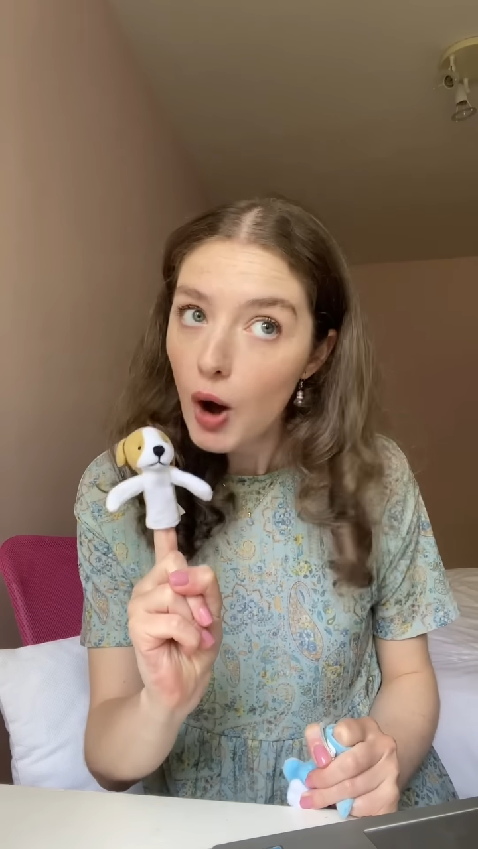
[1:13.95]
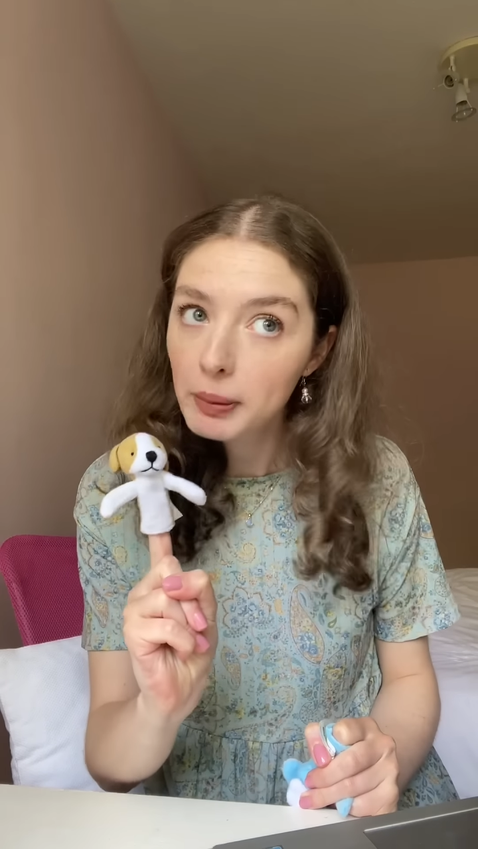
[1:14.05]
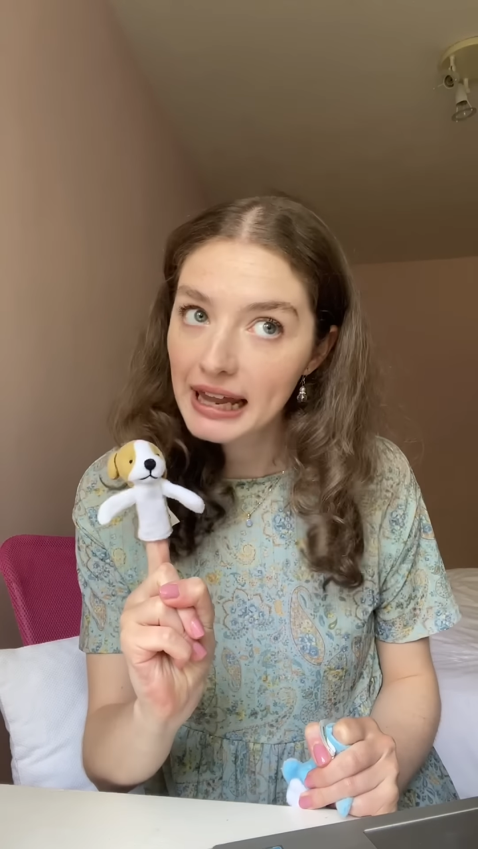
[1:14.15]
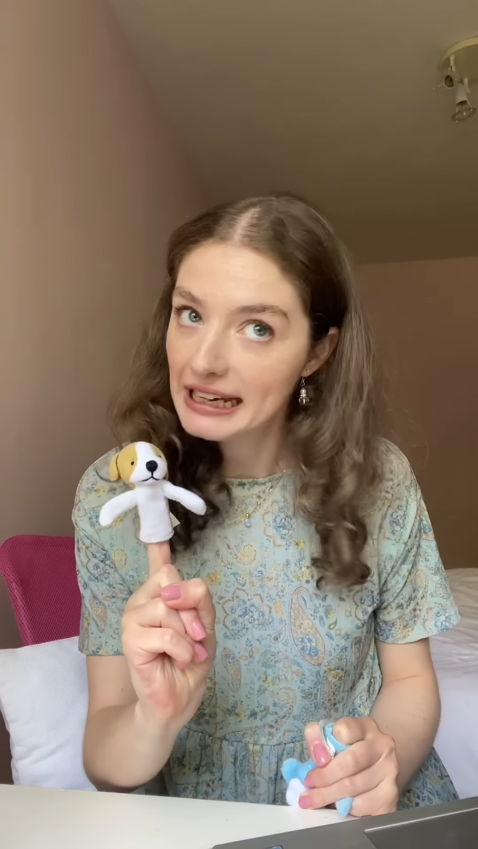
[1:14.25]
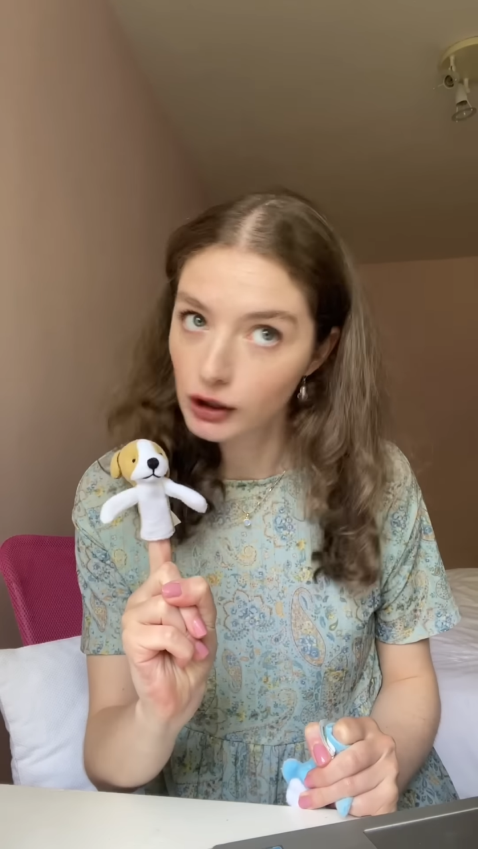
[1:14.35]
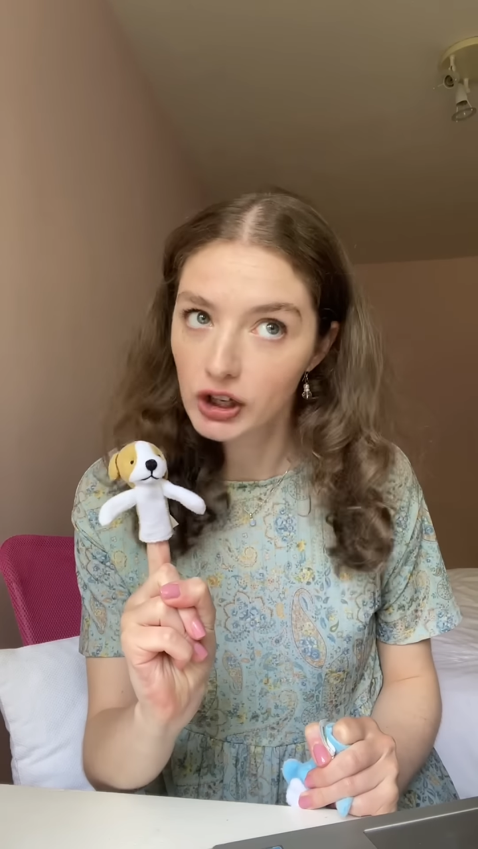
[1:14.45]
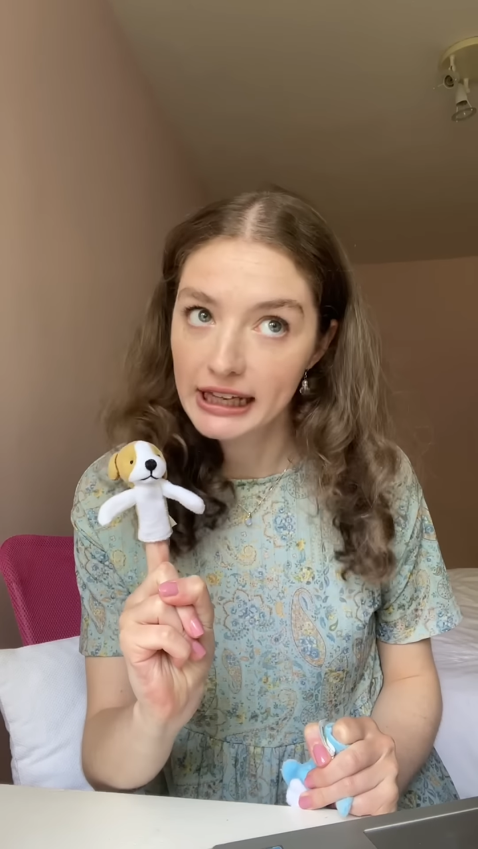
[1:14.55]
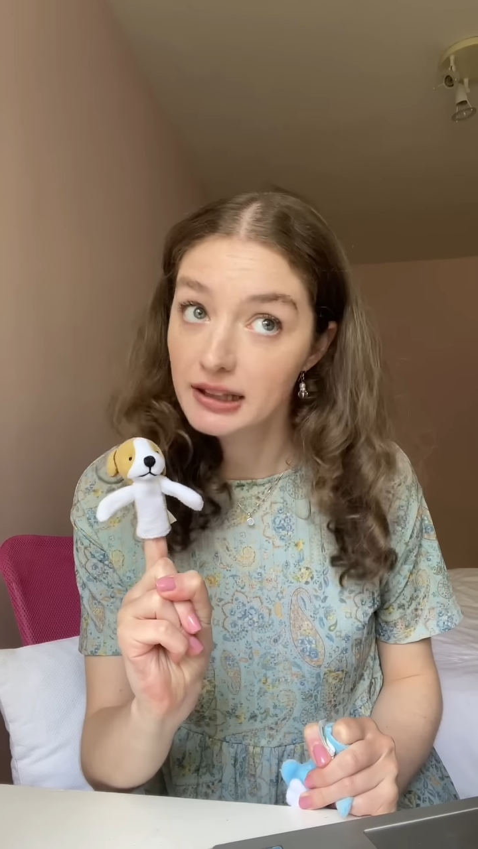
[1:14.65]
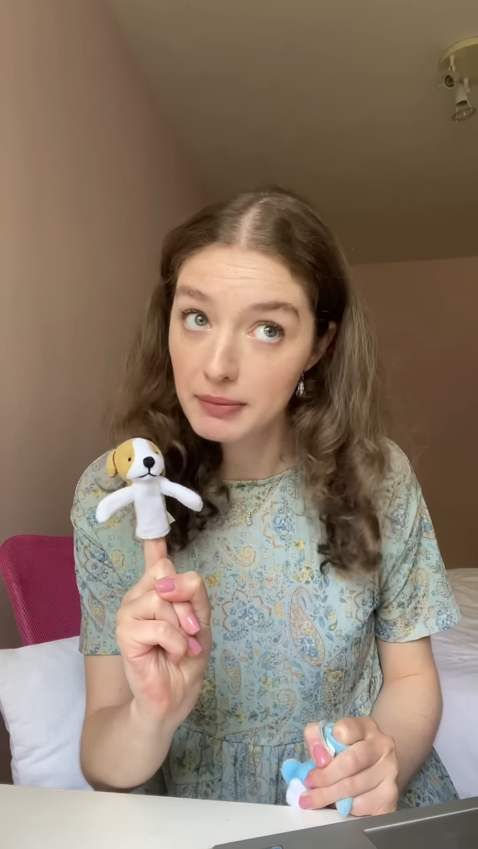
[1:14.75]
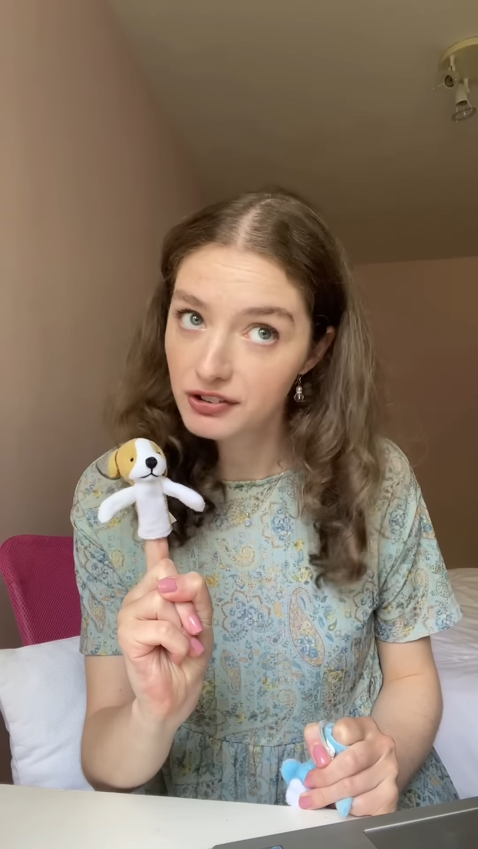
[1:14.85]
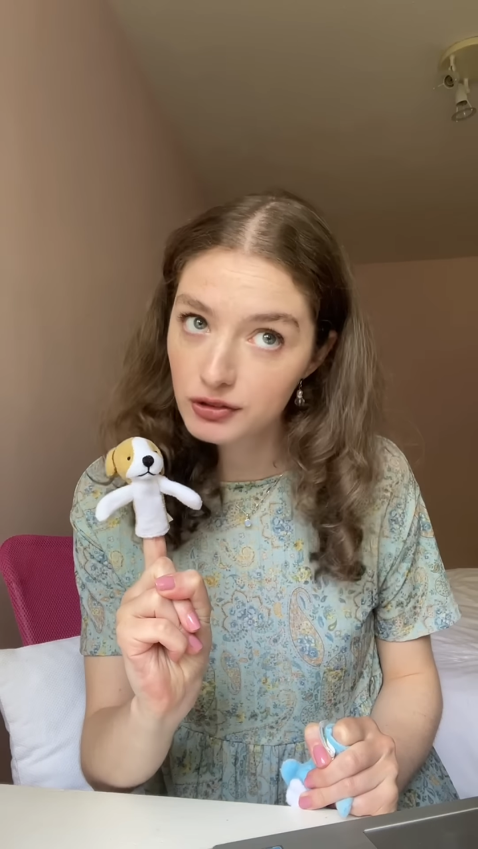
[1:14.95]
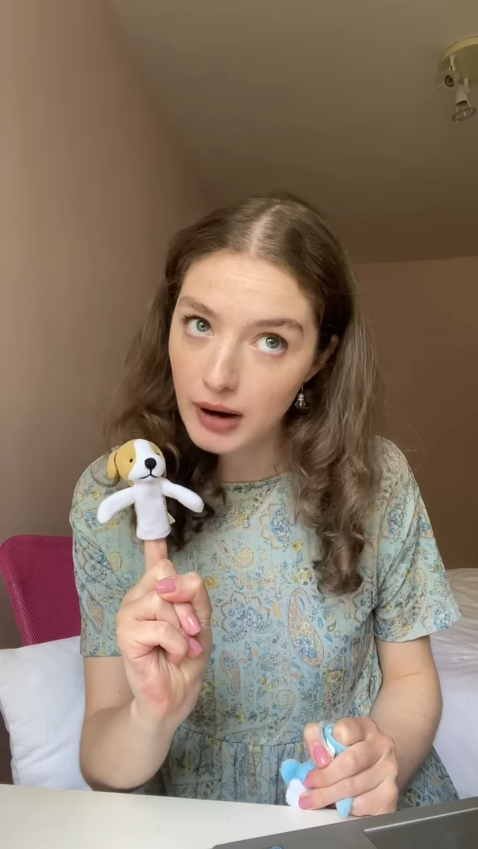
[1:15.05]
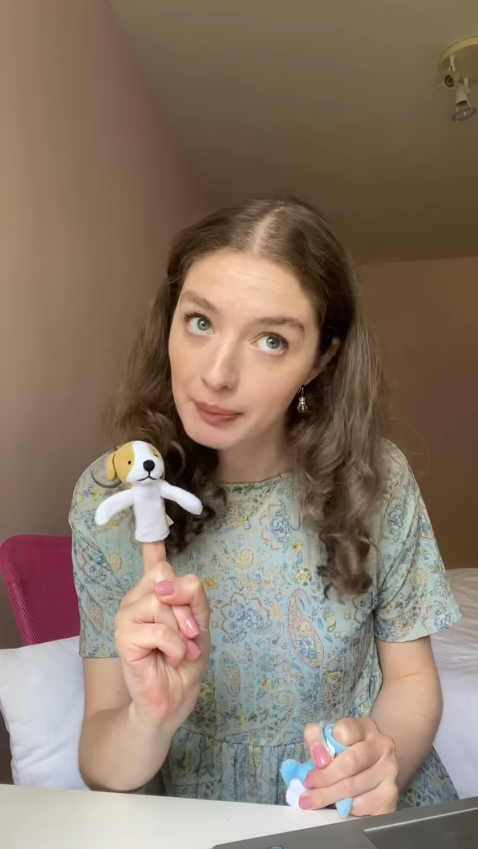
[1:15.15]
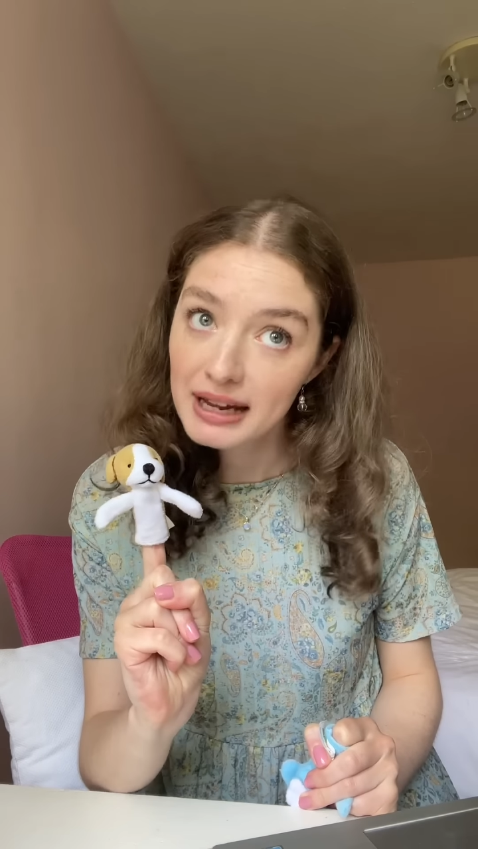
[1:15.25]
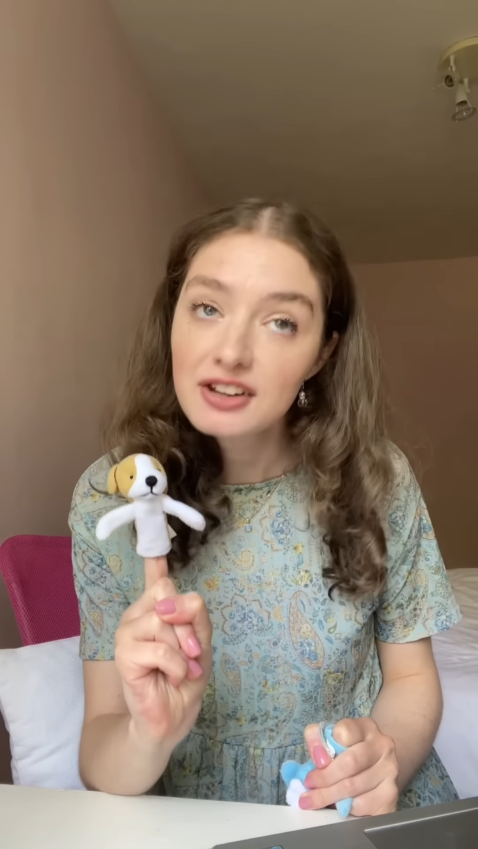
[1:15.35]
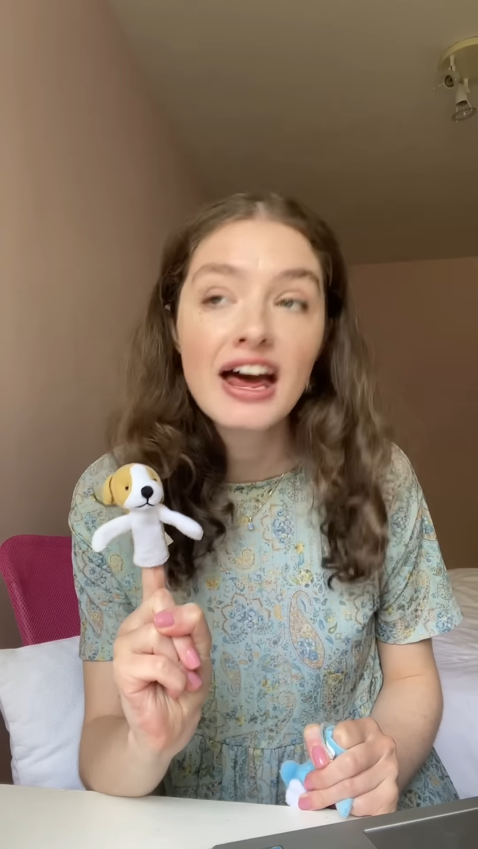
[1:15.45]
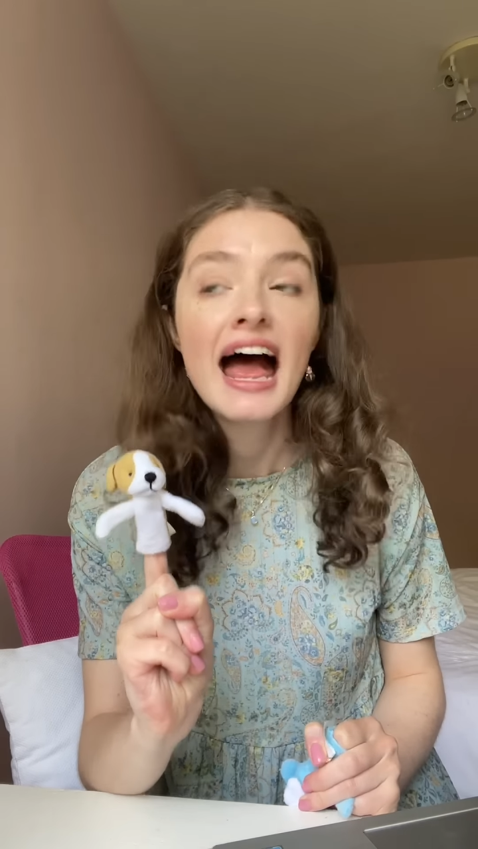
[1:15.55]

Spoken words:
plain looking than Mrs. Rabbit,